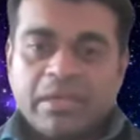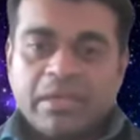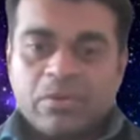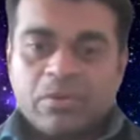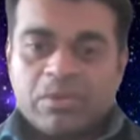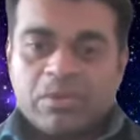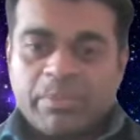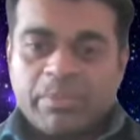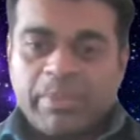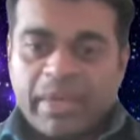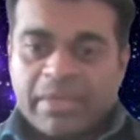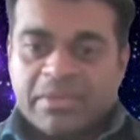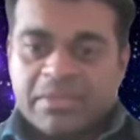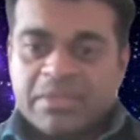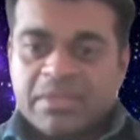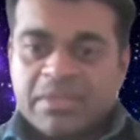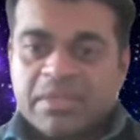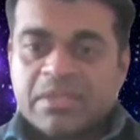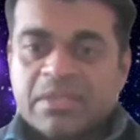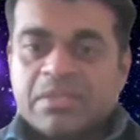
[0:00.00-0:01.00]
It all
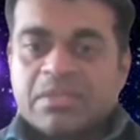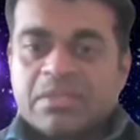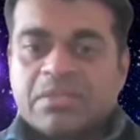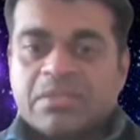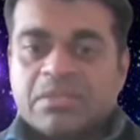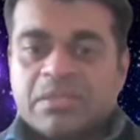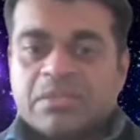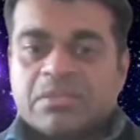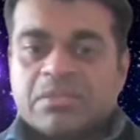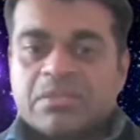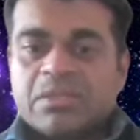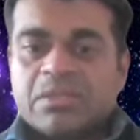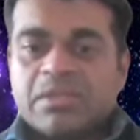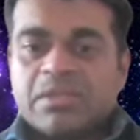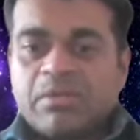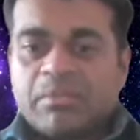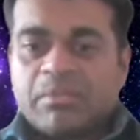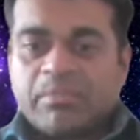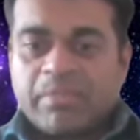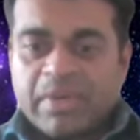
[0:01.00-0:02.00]
depends. So
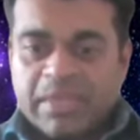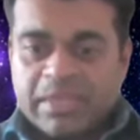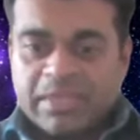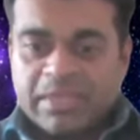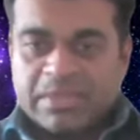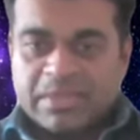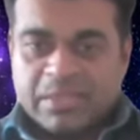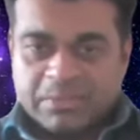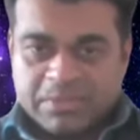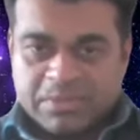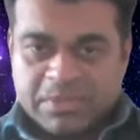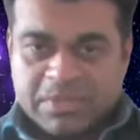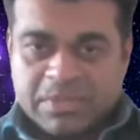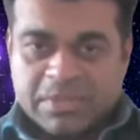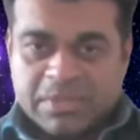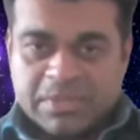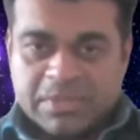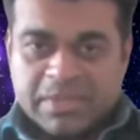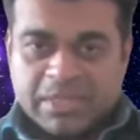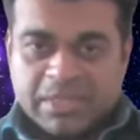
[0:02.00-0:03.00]
there are many
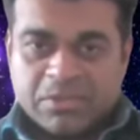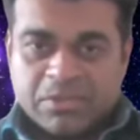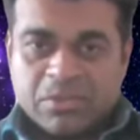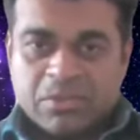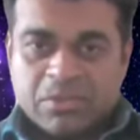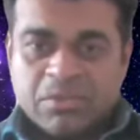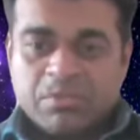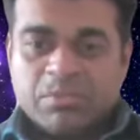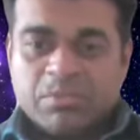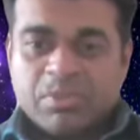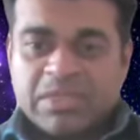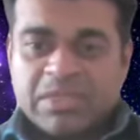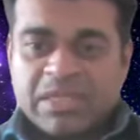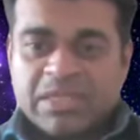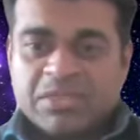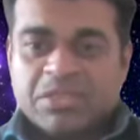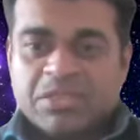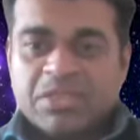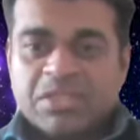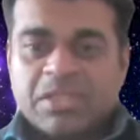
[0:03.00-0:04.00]
substances that could
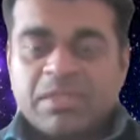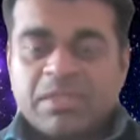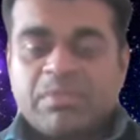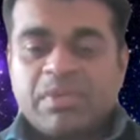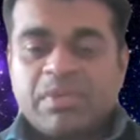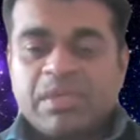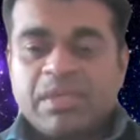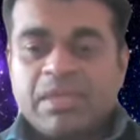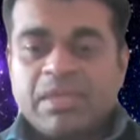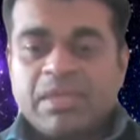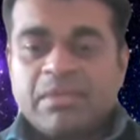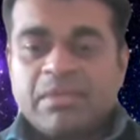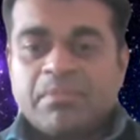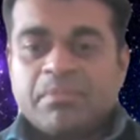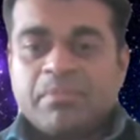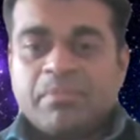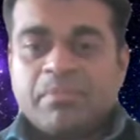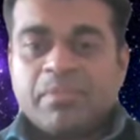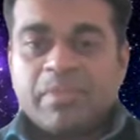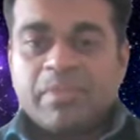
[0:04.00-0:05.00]
potentially be
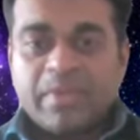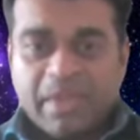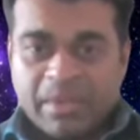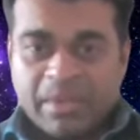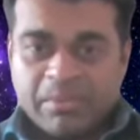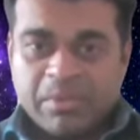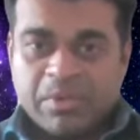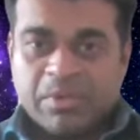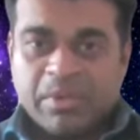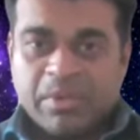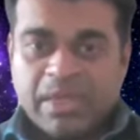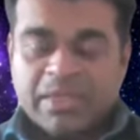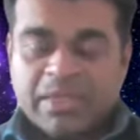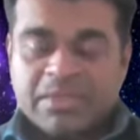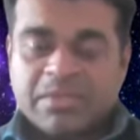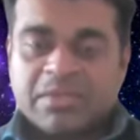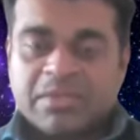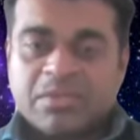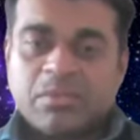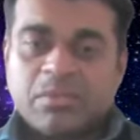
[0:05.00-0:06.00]
chemical
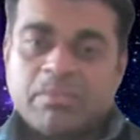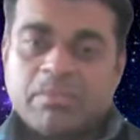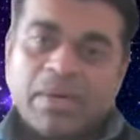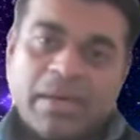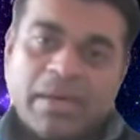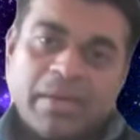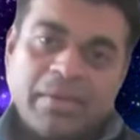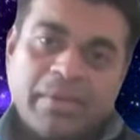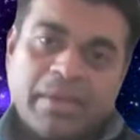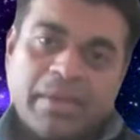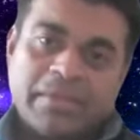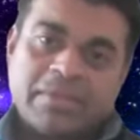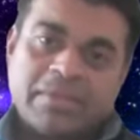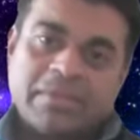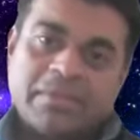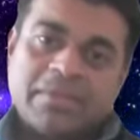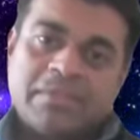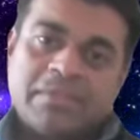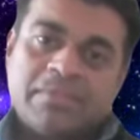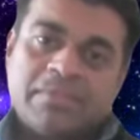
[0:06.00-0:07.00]
hazards or
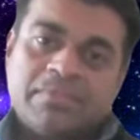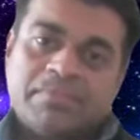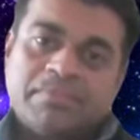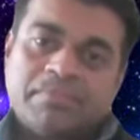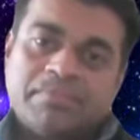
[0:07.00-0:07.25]
biohazards.